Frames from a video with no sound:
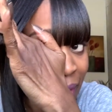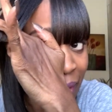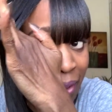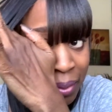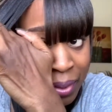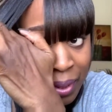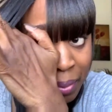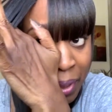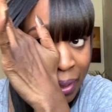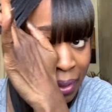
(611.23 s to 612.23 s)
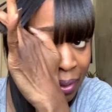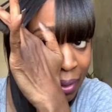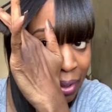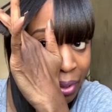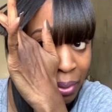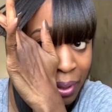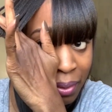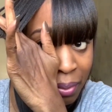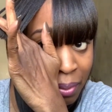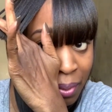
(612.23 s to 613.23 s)
You see me do it.
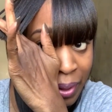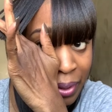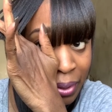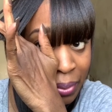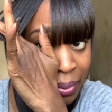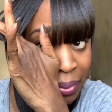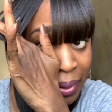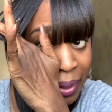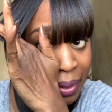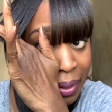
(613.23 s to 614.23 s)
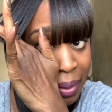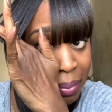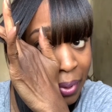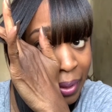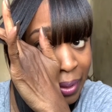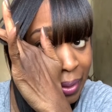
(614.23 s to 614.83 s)
1, 2, 3. I'm bringing this